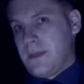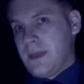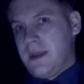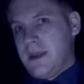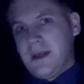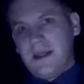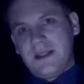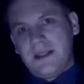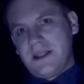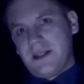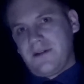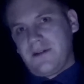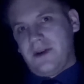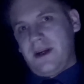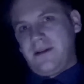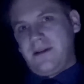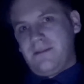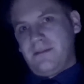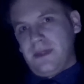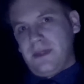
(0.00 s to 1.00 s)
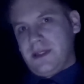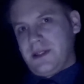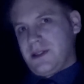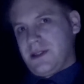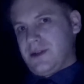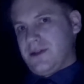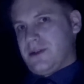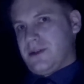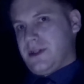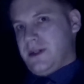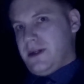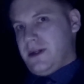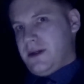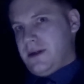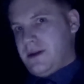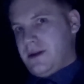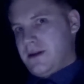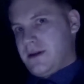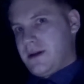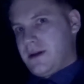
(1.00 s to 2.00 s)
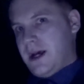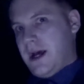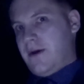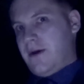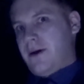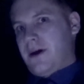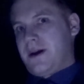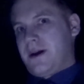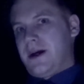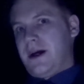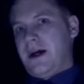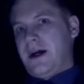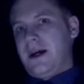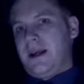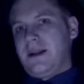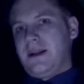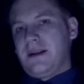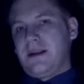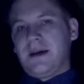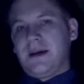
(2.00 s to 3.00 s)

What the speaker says: It is a great mystery, our kind,